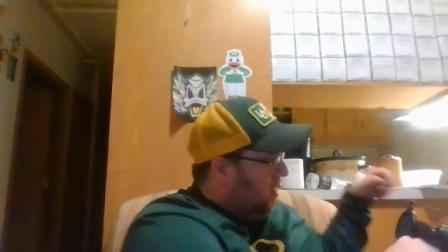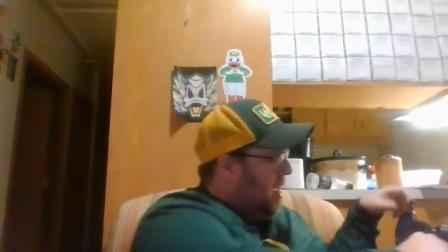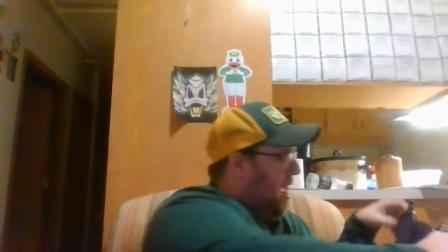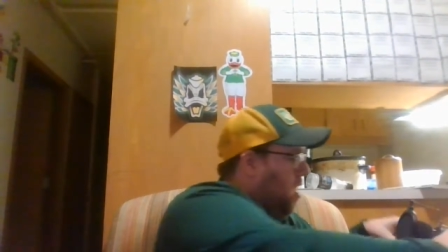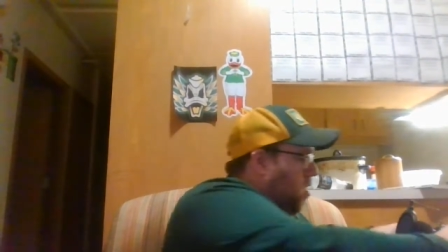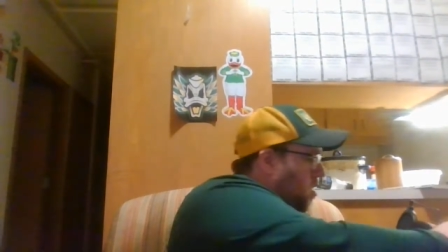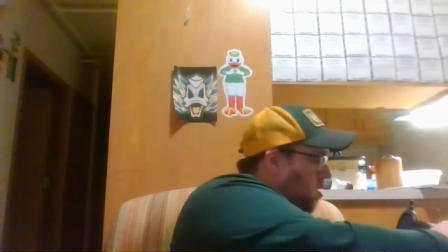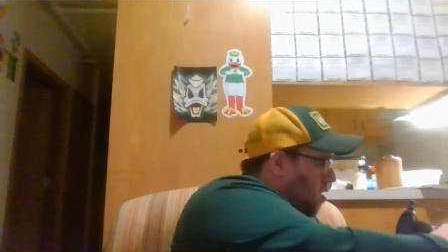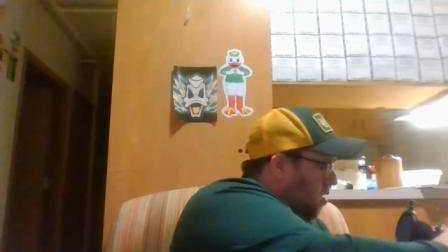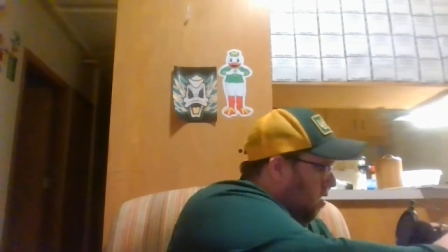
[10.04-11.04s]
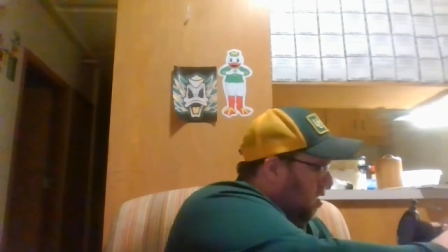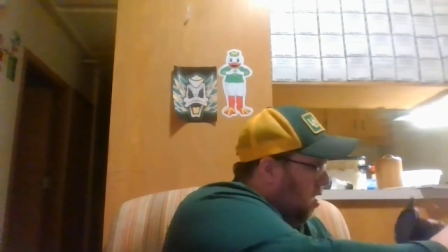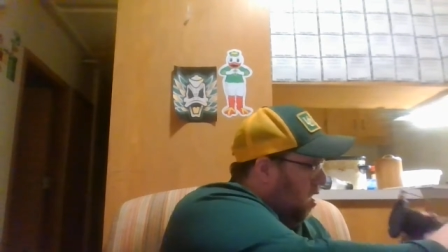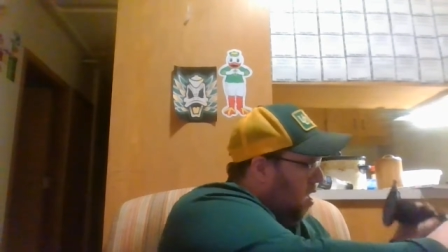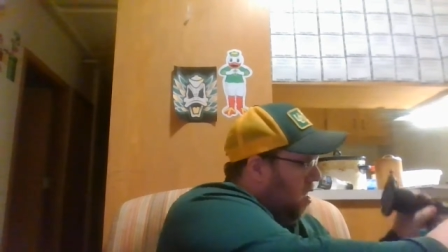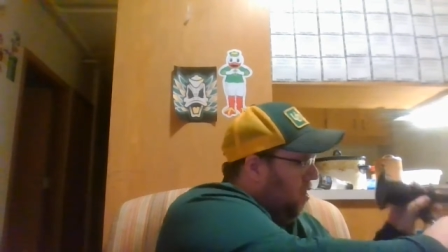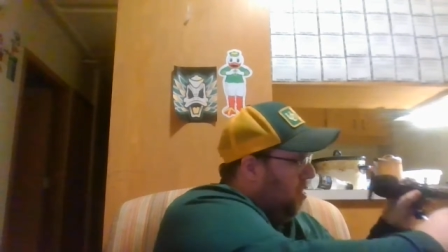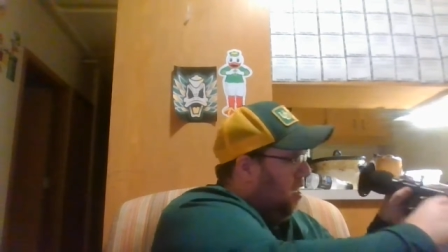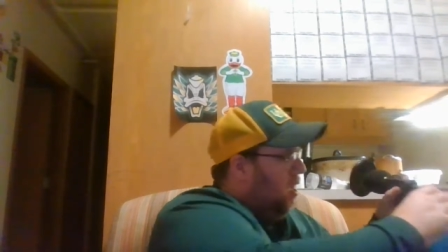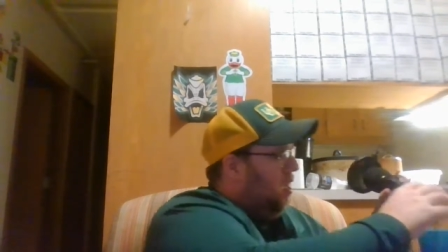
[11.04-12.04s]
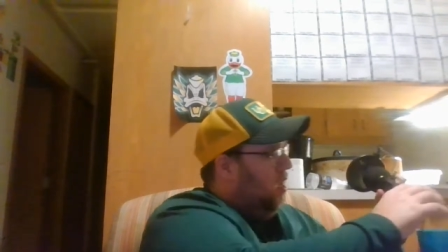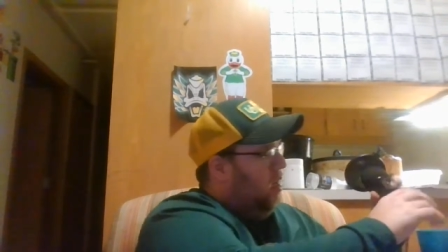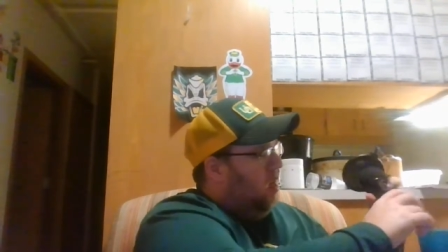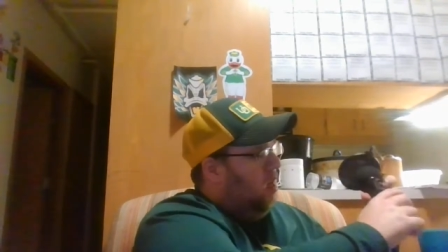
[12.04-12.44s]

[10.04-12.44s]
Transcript: down the